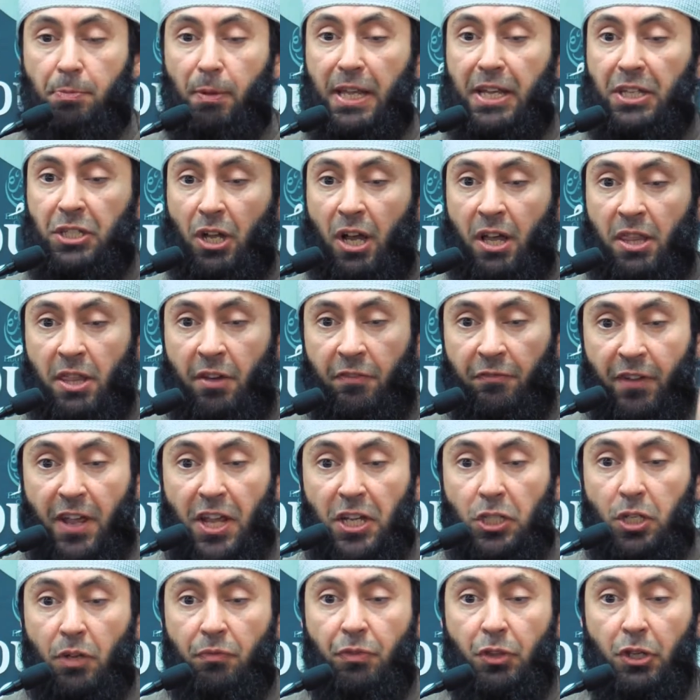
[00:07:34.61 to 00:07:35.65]
place on the
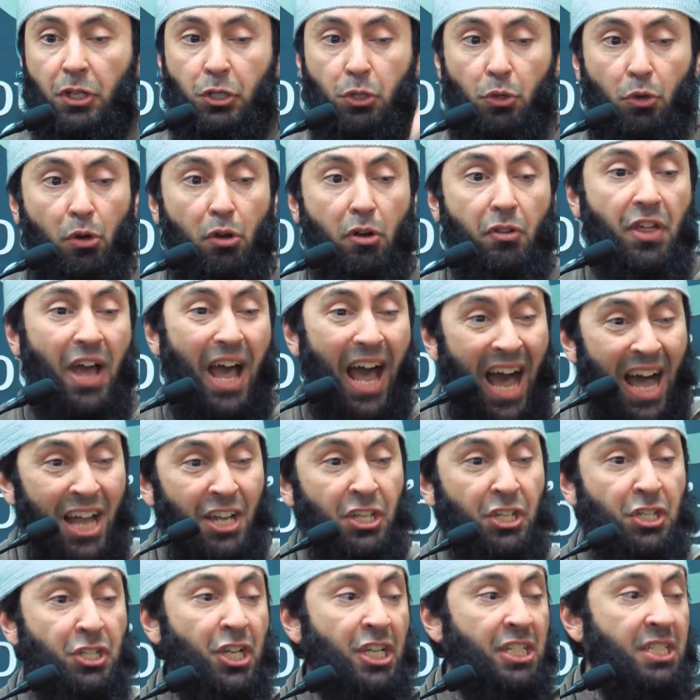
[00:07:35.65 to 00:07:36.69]
face of this earth,
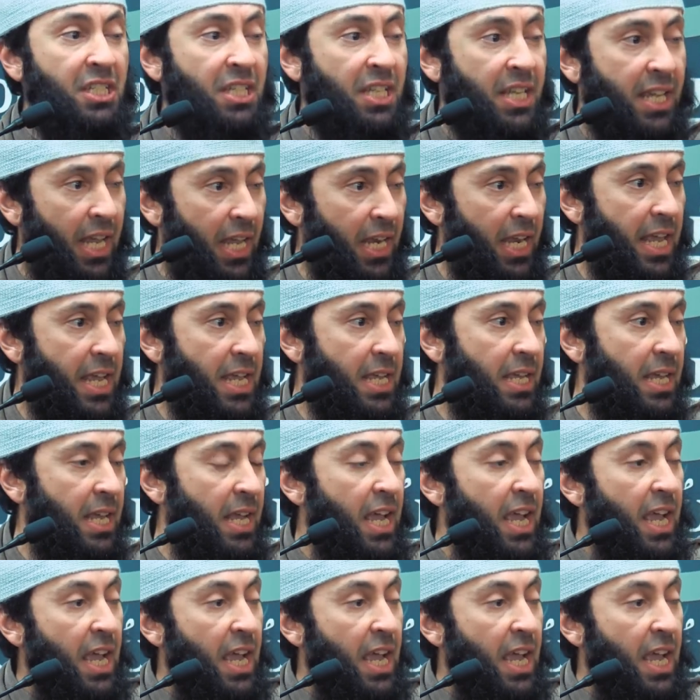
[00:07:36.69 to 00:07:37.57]
unjust killing,